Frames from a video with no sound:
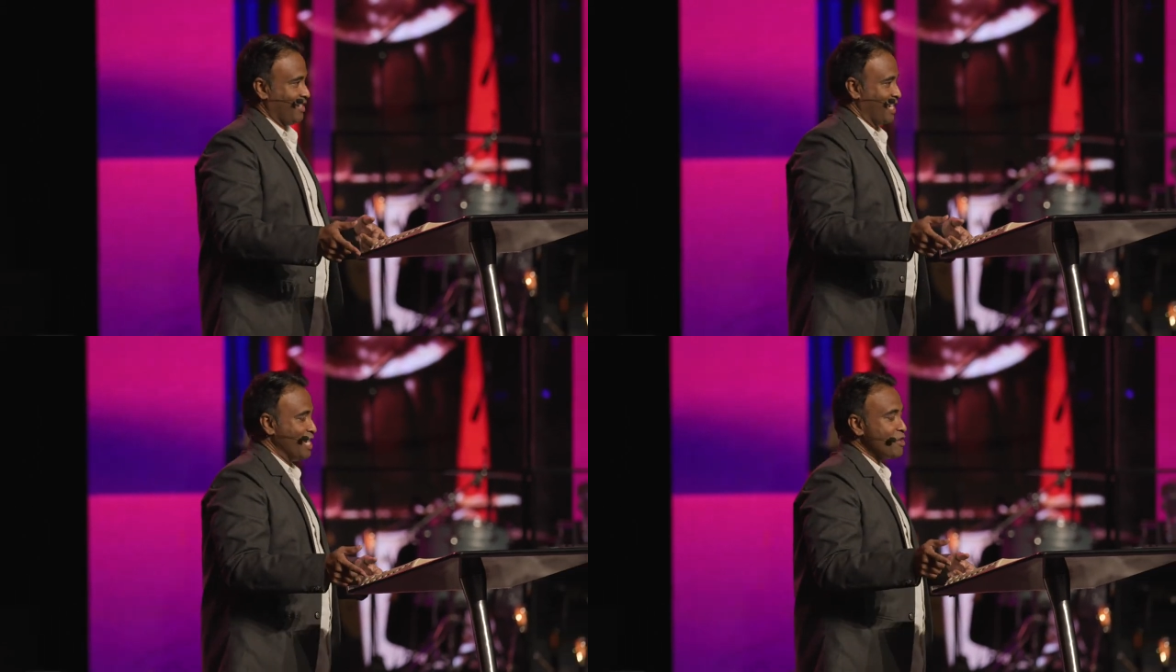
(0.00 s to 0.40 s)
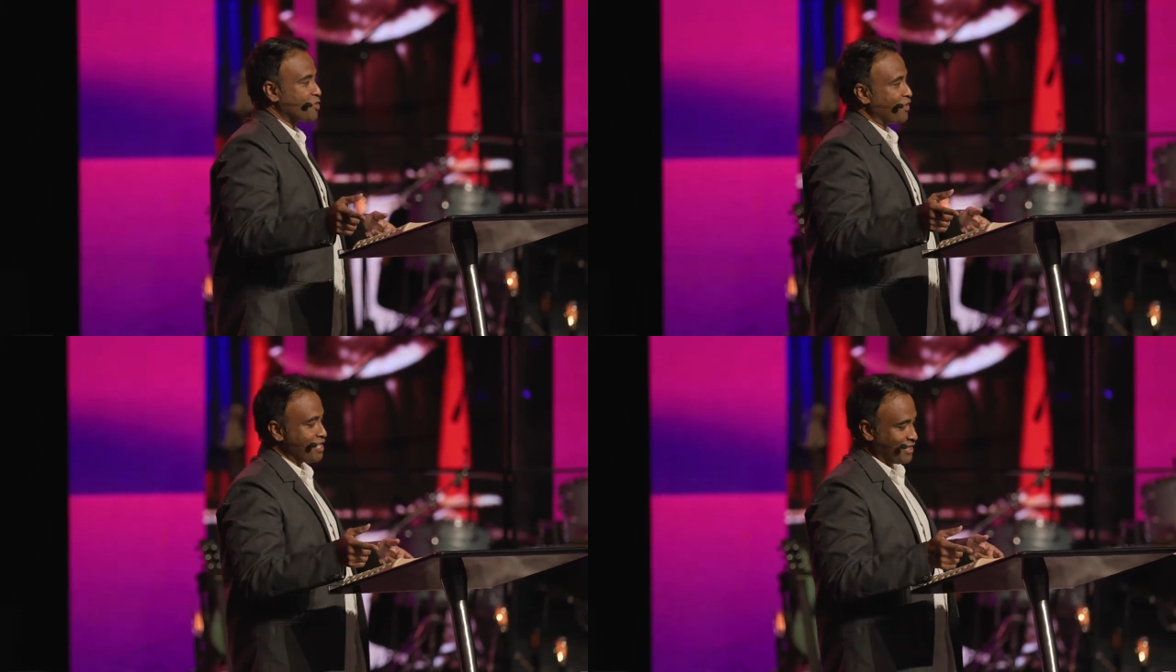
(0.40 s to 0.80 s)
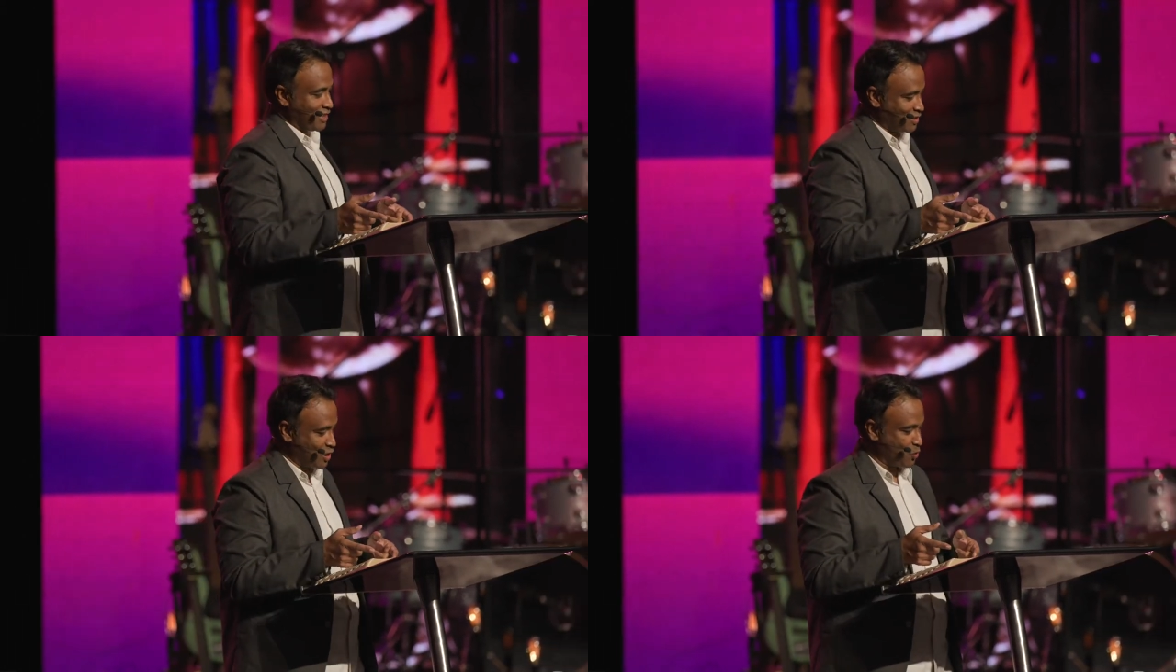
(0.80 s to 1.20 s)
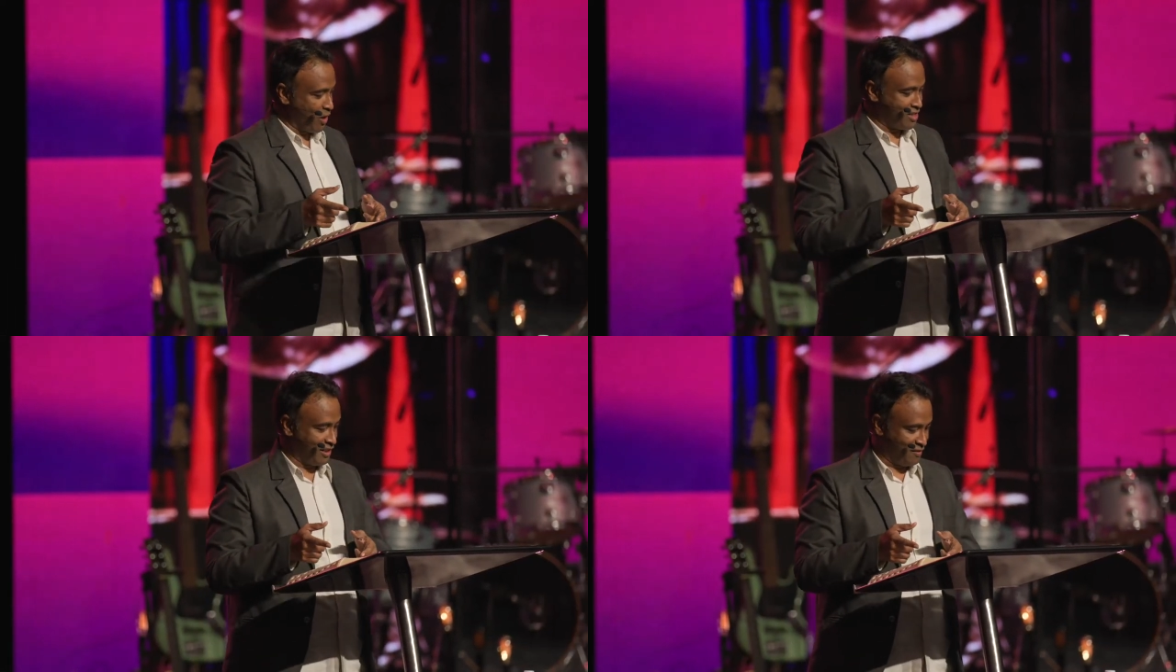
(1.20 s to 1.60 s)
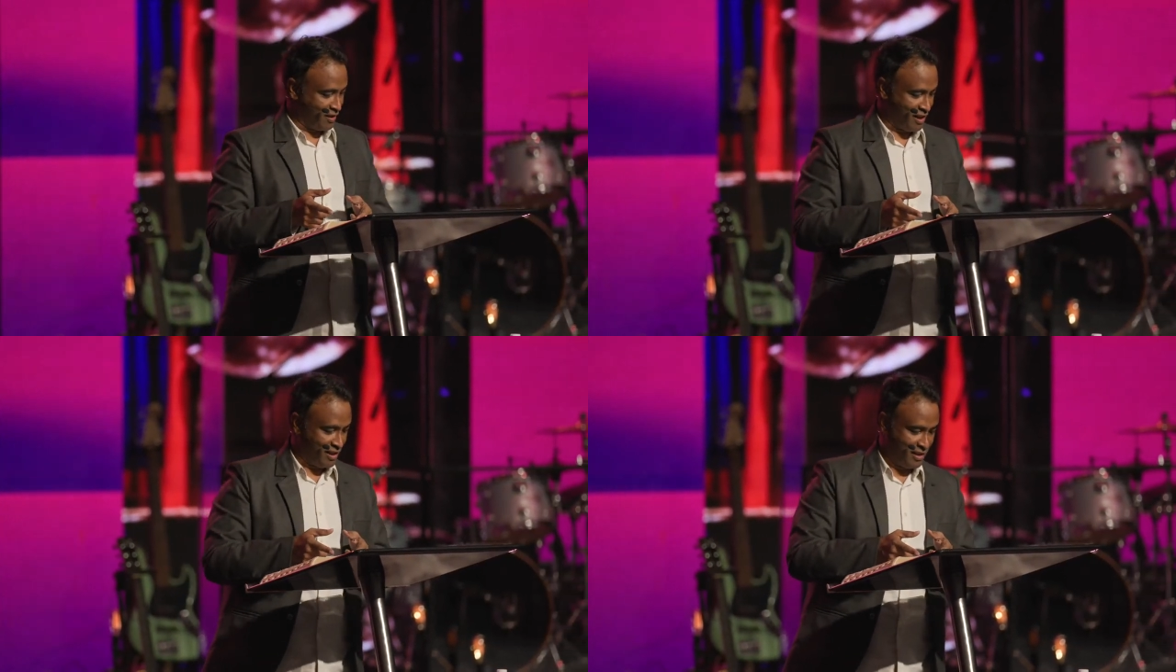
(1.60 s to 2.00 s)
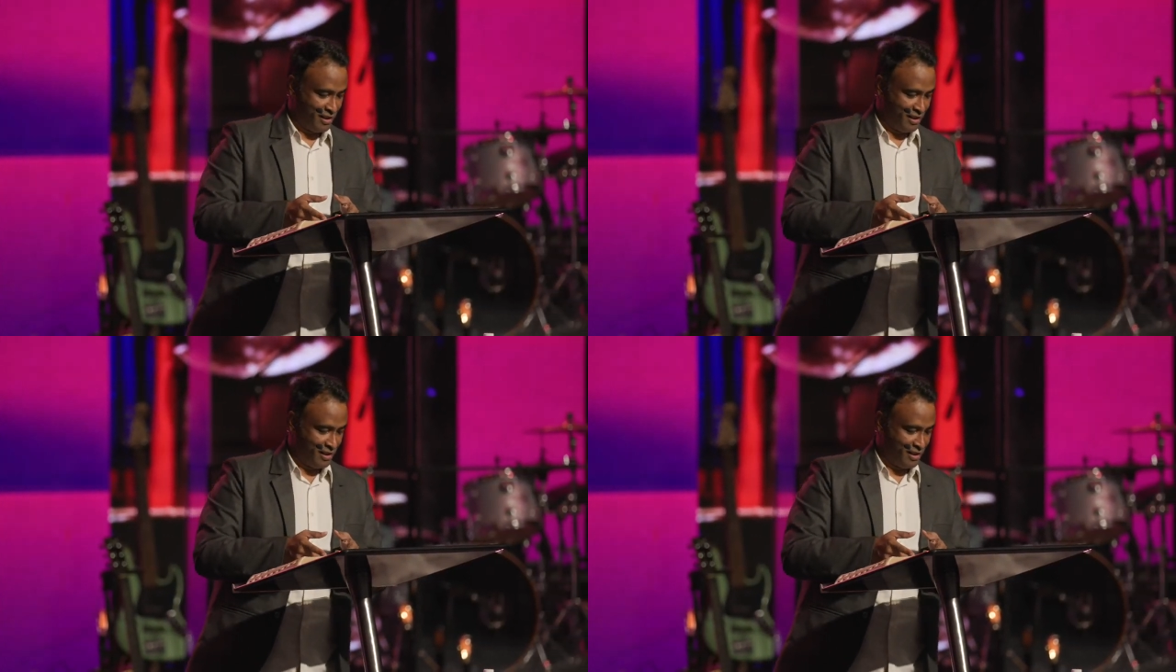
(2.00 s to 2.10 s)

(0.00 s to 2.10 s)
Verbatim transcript: He was facing this situation, okay?